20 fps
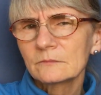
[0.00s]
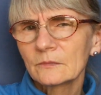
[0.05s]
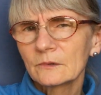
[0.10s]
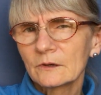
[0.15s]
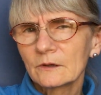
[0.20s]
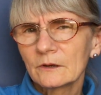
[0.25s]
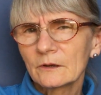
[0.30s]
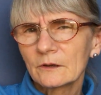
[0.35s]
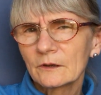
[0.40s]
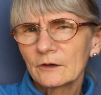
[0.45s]

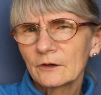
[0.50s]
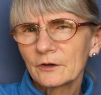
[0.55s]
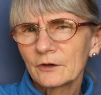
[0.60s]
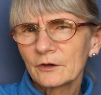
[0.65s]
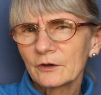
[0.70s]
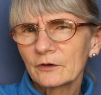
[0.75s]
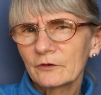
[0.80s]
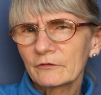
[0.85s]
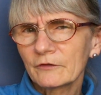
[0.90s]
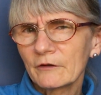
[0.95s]

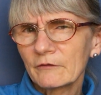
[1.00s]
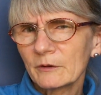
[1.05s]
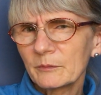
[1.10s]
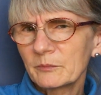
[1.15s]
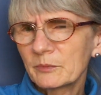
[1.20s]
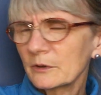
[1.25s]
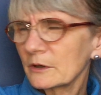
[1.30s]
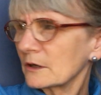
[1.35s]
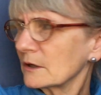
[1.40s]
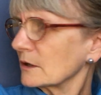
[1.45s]
And very
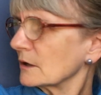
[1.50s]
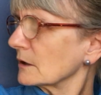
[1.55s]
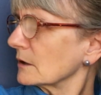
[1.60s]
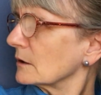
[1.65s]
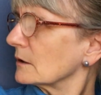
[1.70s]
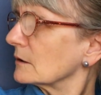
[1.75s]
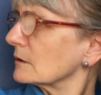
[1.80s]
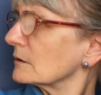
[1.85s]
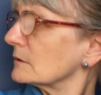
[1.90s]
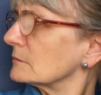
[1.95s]

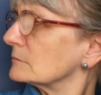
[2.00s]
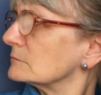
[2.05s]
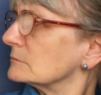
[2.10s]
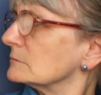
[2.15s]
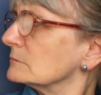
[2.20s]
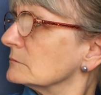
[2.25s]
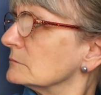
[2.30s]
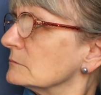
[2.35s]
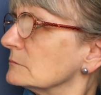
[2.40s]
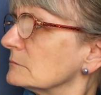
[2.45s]
big.
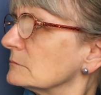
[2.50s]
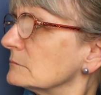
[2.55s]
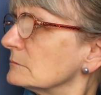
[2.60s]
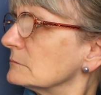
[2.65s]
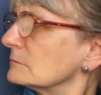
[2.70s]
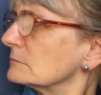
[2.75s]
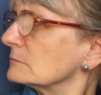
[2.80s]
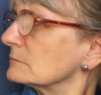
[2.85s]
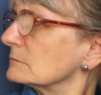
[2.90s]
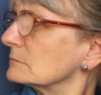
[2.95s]

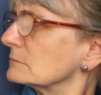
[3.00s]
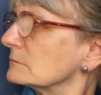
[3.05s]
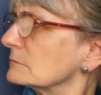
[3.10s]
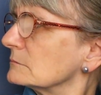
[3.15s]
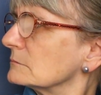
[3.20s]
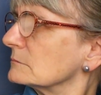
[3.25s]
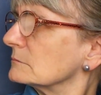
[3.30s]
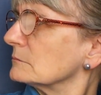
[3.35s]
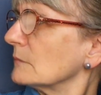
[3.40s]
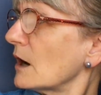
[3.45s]

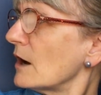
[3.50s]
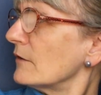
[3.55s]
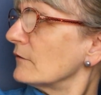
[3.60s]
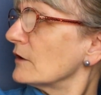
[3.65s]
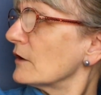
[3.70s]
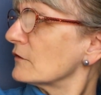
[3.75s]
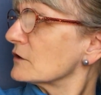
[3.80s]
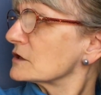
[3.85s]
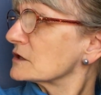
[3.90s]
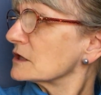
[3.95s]
I've
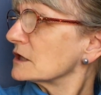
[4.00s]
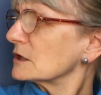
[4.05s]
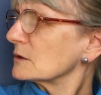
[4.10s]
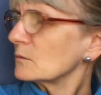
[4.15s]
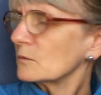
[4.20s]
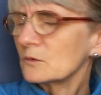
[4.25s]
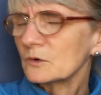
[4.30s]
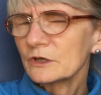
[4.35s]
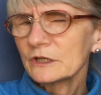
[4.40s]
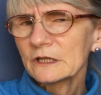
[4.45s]
never
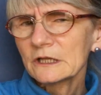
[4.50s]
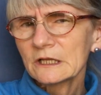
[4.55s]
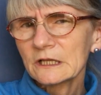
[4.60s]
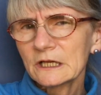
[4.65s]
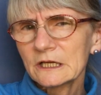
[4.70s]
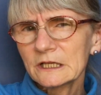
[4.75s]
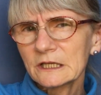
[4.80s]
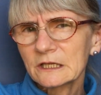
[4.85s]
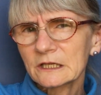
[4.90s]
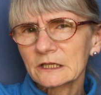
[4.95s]
seen one
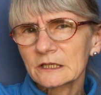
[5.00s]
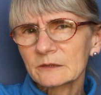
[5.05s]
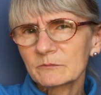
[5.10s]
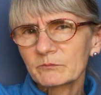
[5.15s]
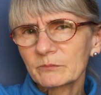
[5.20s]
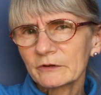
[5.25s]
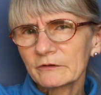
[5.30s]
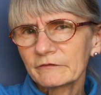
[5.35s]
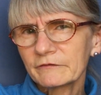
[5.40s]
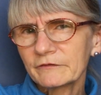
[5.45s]
like
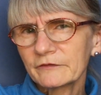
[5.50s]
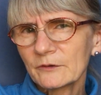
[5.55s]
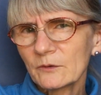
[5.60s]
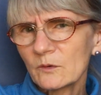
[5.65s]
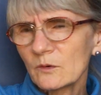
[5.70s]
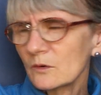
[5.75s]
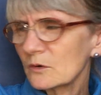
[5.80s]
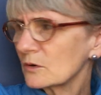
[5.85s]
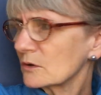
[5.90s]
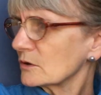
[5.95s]
it
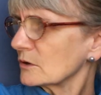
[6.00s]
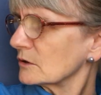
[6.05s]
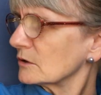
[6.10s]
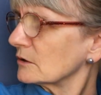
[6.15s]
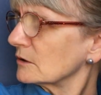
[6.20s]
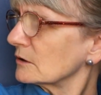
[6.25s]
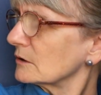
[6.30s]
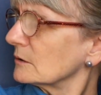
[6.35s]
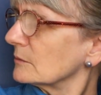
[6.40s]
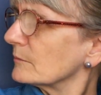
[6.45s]

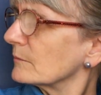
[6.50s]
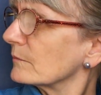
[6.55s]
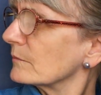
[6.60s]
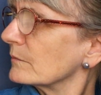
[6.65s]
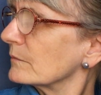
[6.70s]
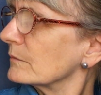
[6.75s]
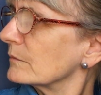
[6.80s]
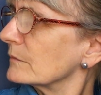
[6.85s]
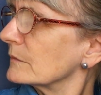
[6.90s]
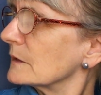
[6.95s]
before.
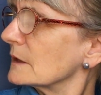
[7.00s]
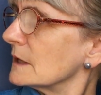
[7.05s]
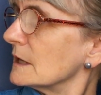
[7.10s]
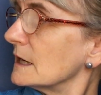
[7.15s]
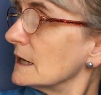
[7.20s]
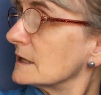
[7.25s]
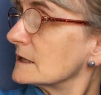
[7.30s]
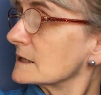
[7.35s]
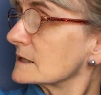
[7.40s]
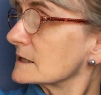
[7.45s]

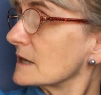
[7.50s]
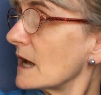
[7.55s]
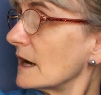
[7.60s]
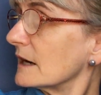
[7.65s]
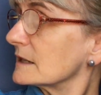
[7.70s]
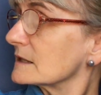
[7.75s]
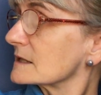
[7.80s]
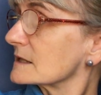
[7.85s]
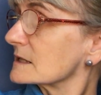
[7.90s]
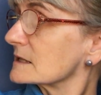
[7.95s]
He
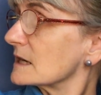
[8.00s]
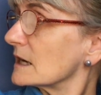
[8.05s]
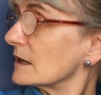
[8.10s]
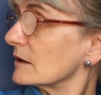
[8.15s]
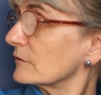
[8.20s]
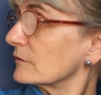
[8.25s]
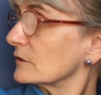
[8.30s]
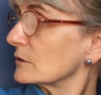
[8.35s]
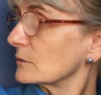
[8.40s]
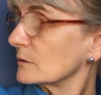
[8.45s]
decided to stay
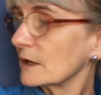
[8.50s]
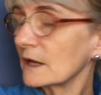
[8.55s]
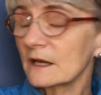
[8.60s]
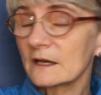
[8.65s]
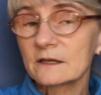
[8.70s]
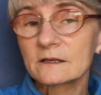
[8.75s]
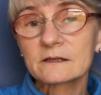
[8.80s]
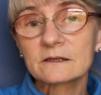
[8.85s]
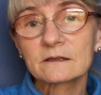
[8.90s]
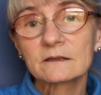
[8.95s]
a few
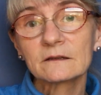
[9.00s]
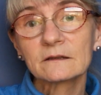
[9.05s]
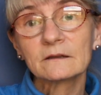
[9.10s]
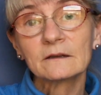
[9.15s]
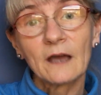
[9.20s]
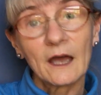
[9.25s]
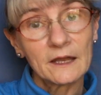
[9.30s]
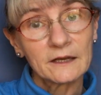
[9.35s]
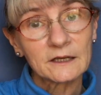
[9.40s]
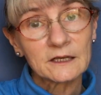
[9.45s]
days
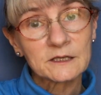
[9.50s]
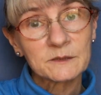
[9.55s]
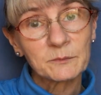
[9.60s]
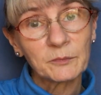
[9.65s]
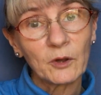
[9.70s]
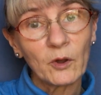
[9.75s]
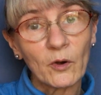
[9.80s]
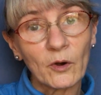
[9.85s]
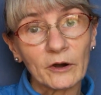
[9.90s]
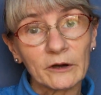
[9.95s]
and
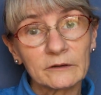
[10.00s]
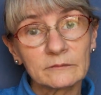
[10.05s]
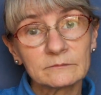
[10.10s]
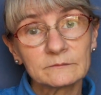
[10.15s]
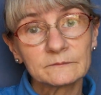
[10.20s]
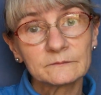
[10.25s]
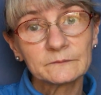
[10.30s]
explore.